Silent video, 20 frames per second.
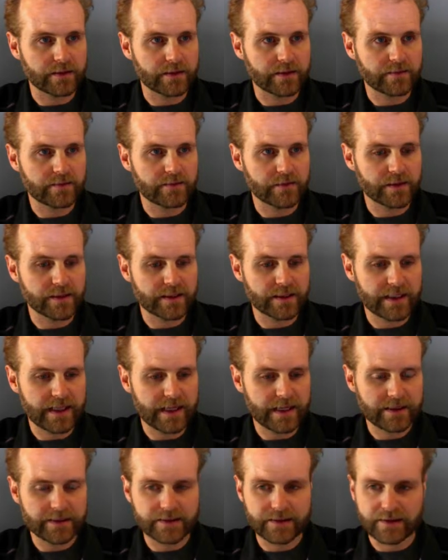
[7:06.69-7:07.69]
unfreeze the
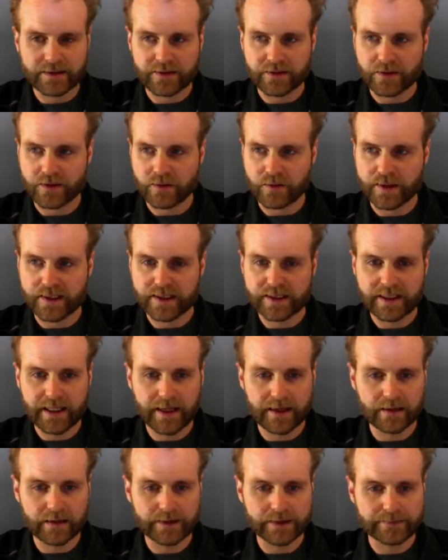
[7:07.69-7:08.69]
axis or rescale